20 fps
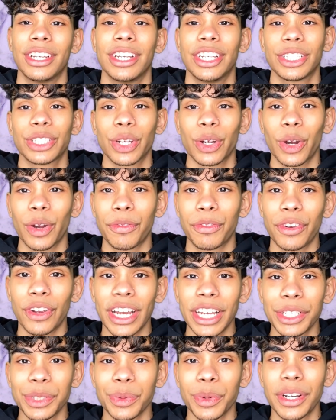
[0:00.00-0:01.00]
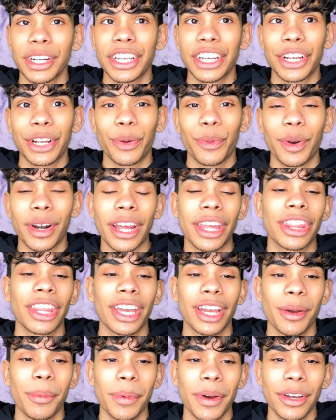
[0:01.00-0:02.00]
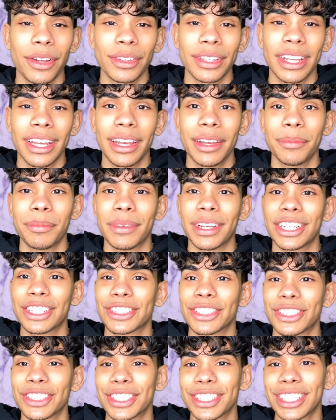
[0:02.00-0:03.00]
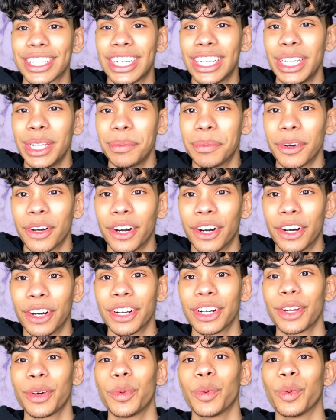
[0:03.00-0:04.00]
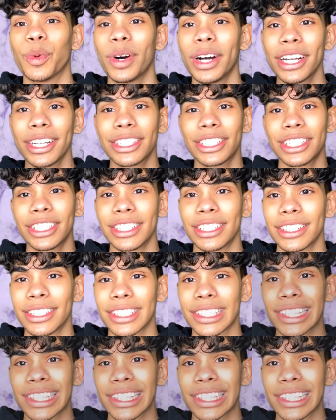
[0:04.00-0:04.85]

So if you guys want to hear what I think about that, make sure to keep on watching.